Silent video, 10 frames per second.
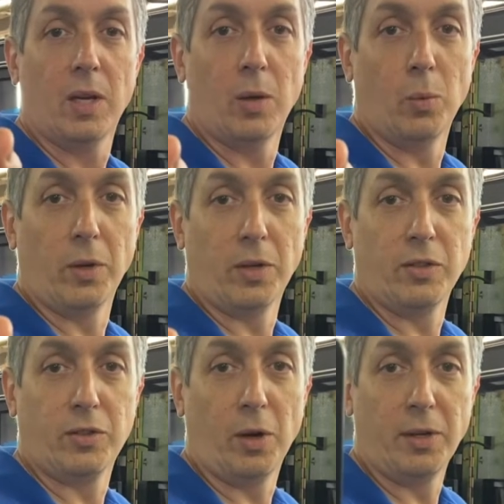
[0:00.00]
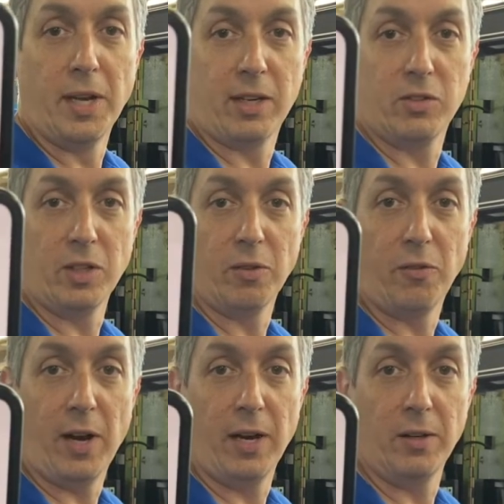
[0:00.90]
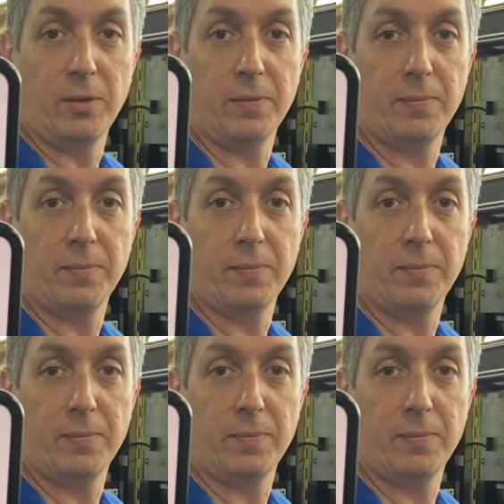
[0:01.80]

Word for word: And we're going to start dexing the file